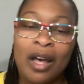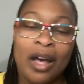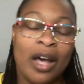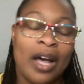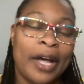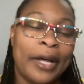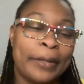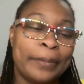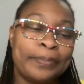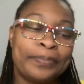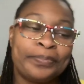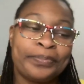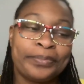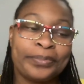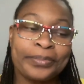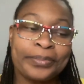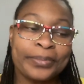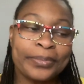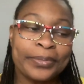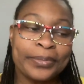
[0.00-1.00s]
Um,
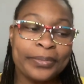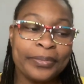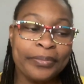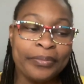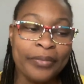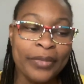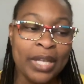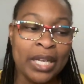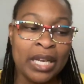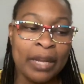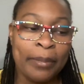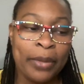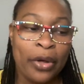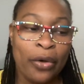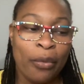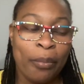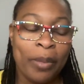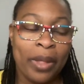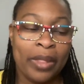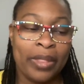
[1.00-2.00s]
and I'm
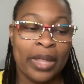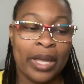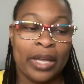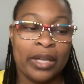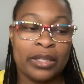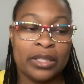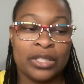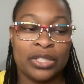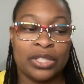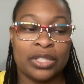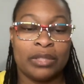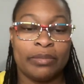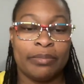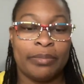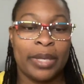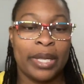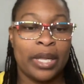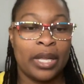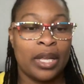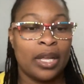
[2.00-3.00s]
hoping that just
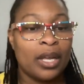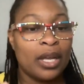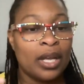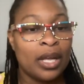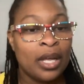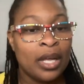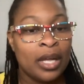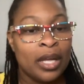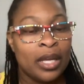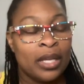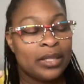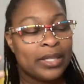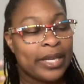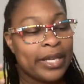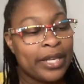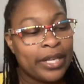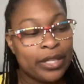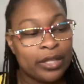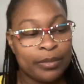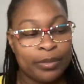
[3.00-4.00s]
being,
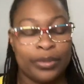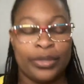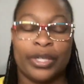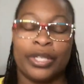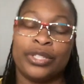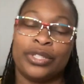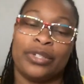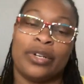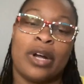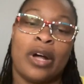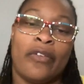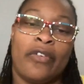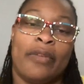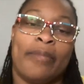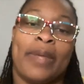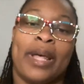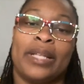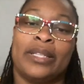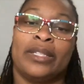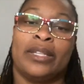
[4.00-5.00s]
taking the pressure off of
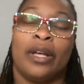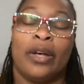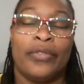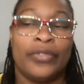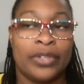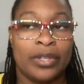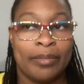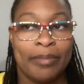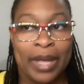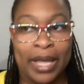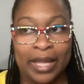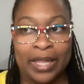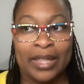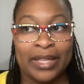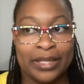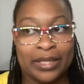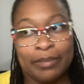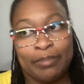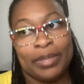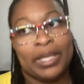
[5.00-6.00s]
myself to make
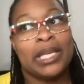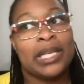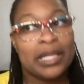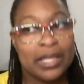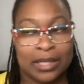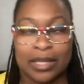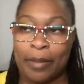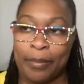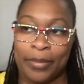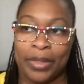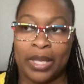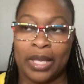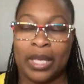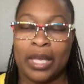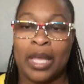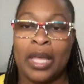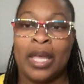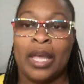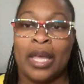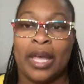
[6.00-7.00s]
this be
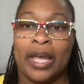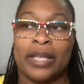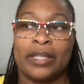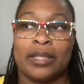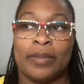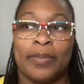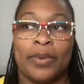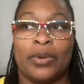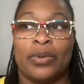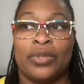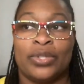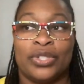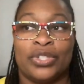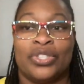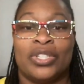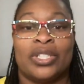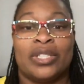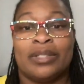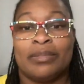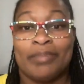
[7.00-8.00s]
something as opposed to
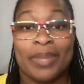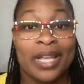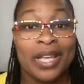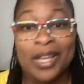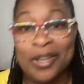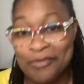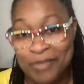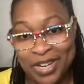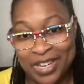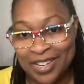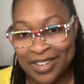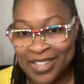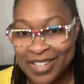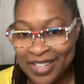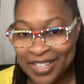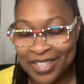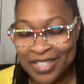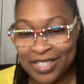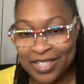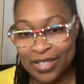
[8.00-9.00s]
just being what it
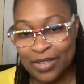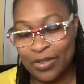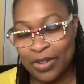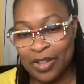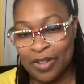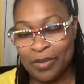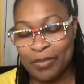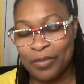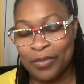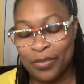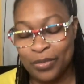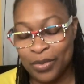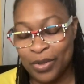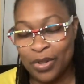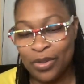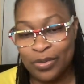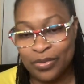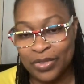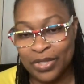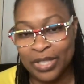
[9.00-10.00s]
is, um, will
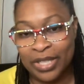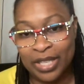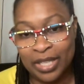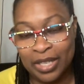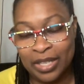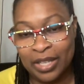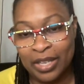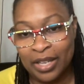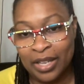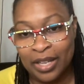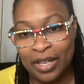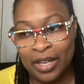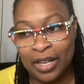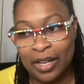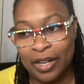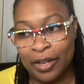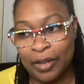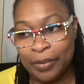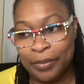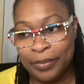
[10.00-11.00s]
hopefully
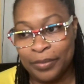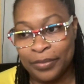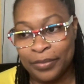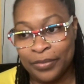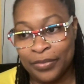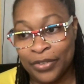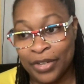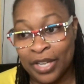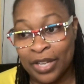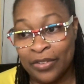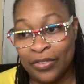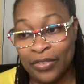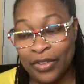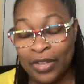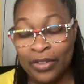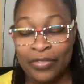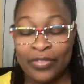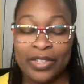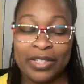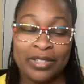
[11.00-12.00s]
um, if
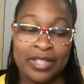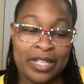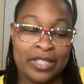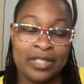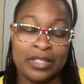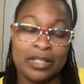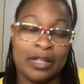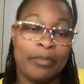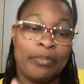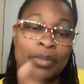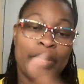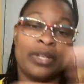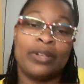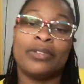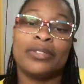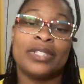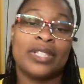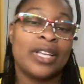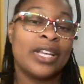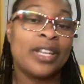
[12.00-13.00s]
if it doesn't
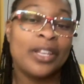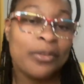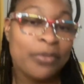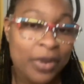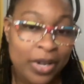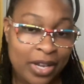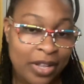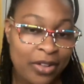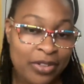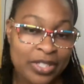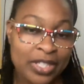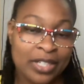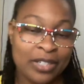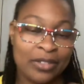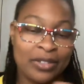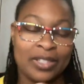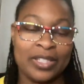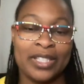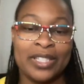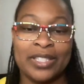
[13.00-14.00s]
appeal to anyone else, it'll
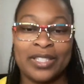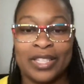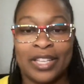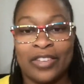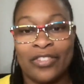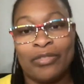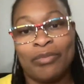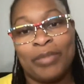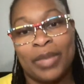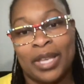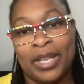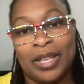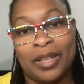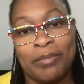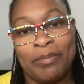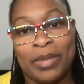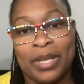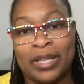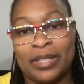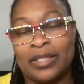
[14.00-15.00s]
at least give me
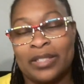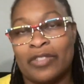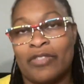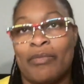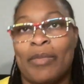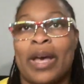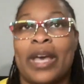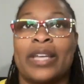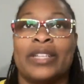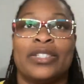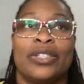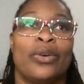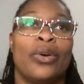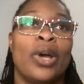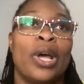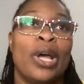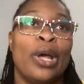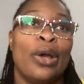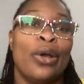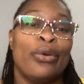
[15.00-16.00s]
peace of mind. So,
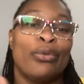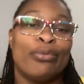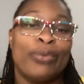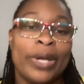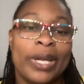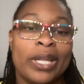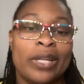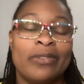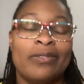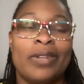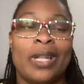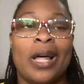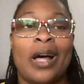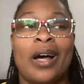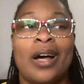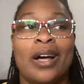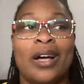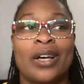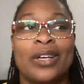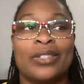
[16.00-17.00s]
reading
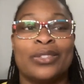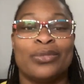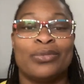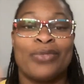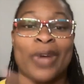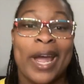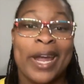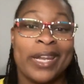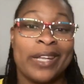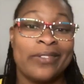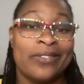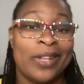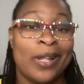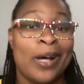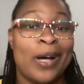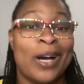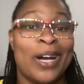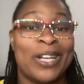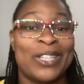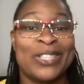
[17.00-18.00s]
blogs, writing
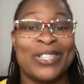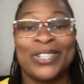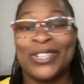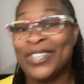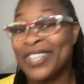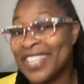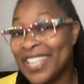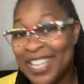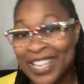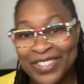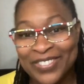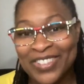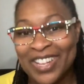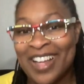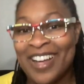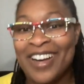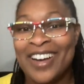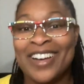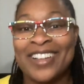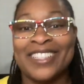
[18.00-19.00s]
blogs, cooking
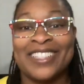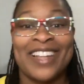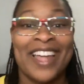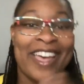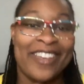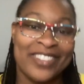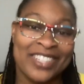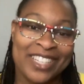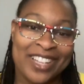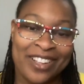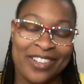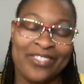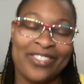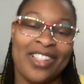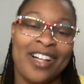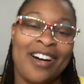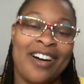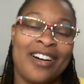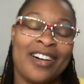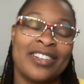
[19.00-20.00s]
blogs, lifestyle
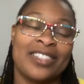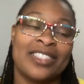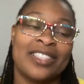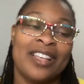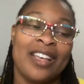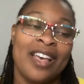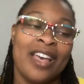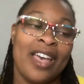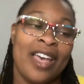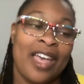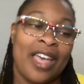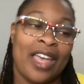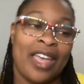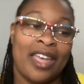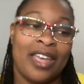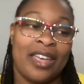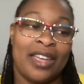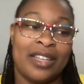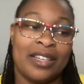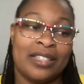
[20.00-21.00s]
blogs,
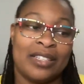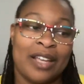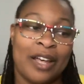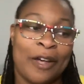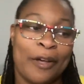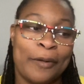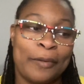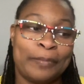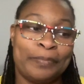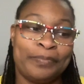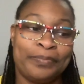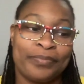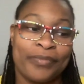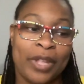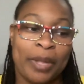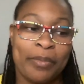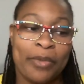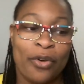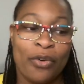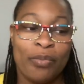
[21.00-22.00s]
and um,
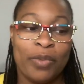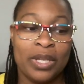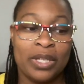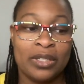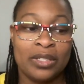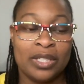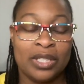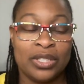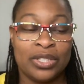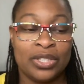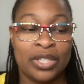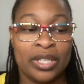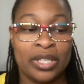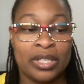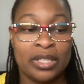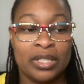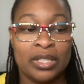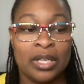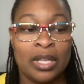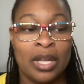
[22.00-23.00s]
I'm hoping to
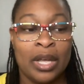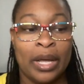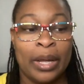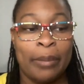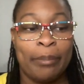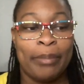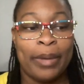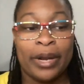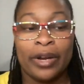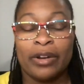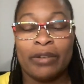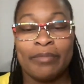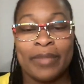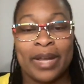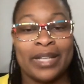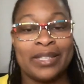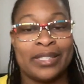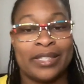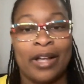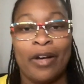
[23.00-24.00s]
just better
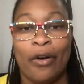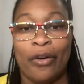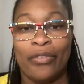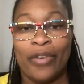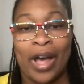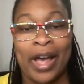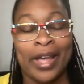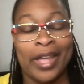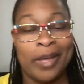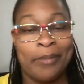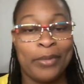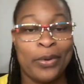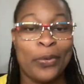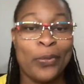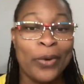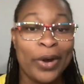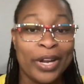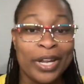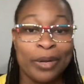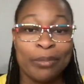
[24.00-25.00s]
myself. I am a
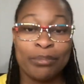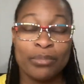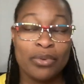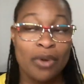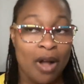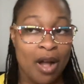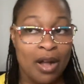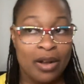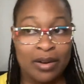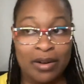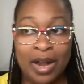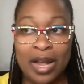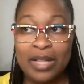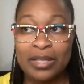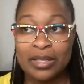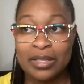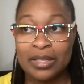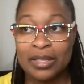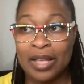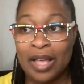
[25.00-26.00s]
work in
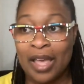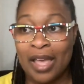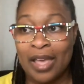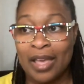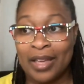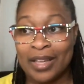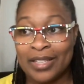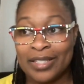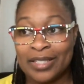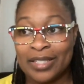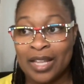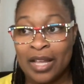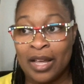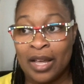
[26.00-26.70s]
progress, and